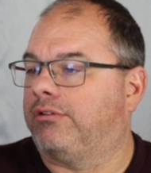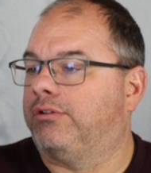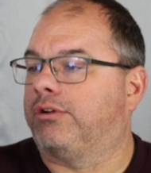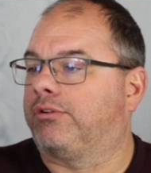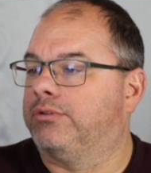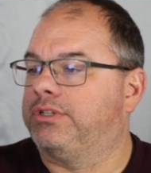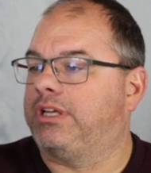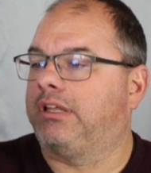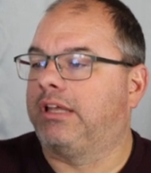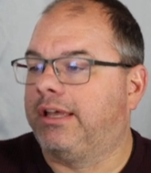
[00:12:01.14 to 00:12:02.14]
new to
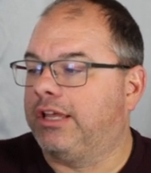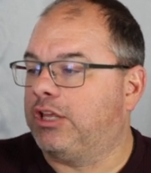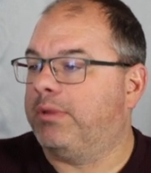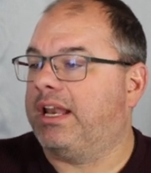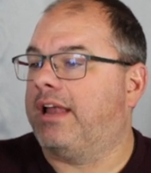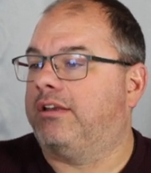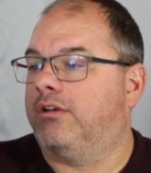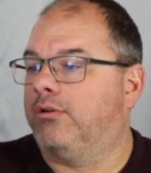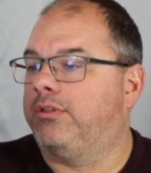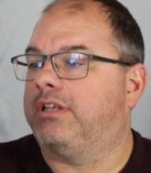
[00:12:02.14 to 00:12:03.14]
cruising, you may not
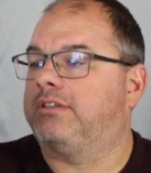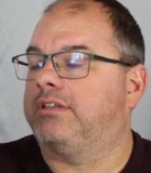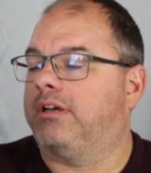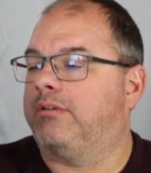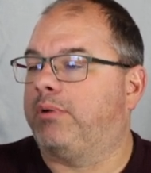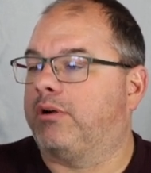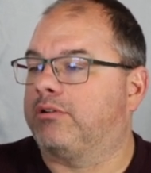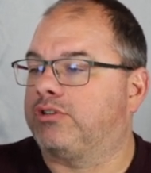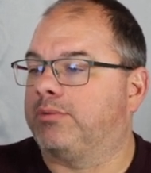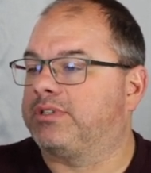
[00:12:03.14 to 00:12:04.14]
know that power
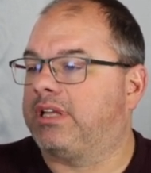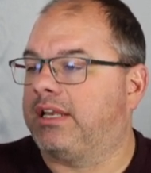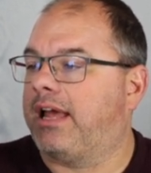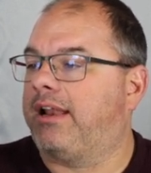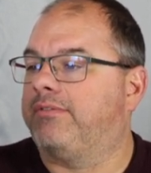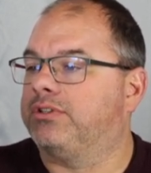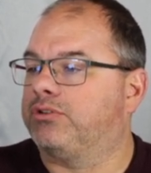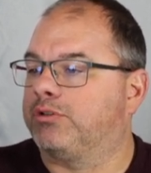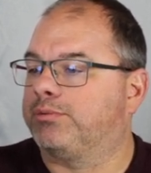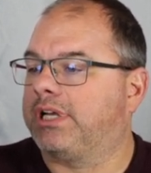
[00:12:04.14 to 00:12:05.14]
strips cannot have a
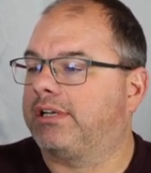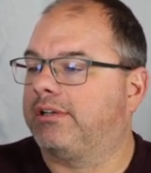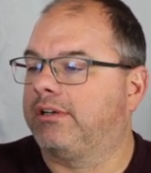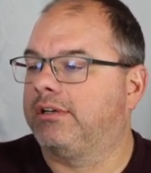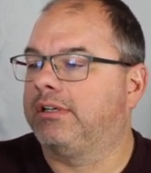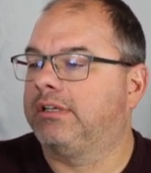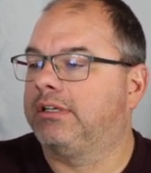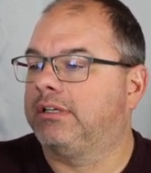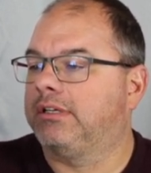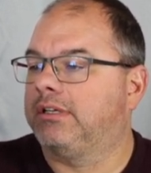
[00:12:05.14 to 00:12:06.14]
surge protector.
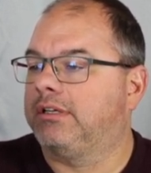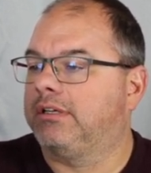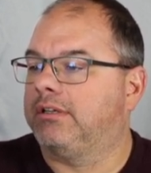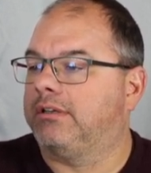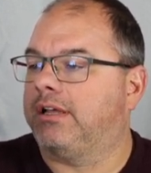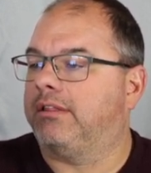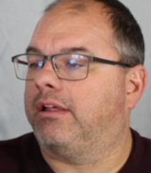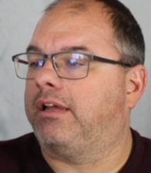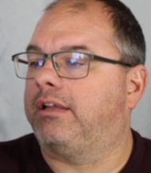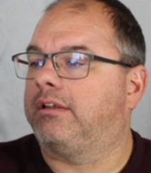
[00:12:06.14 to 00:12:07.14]

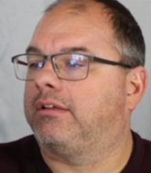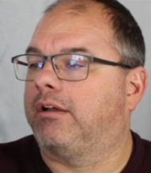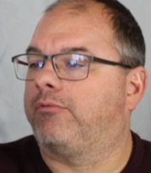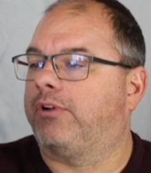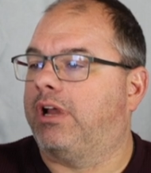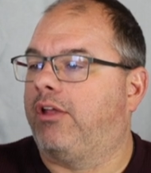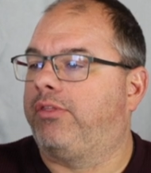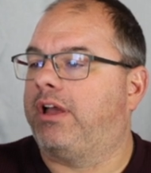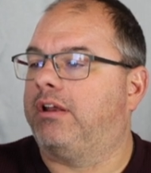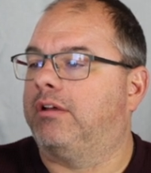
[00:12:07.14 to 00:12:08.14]
Nightlight, comfort and
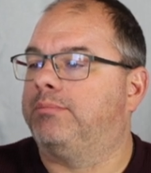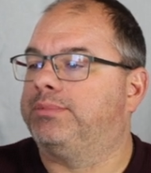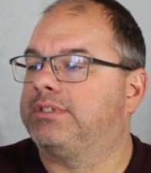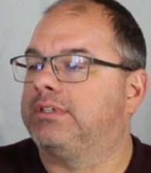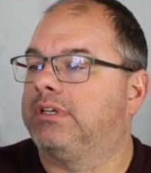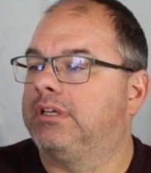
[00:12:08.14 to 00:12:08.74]
health items,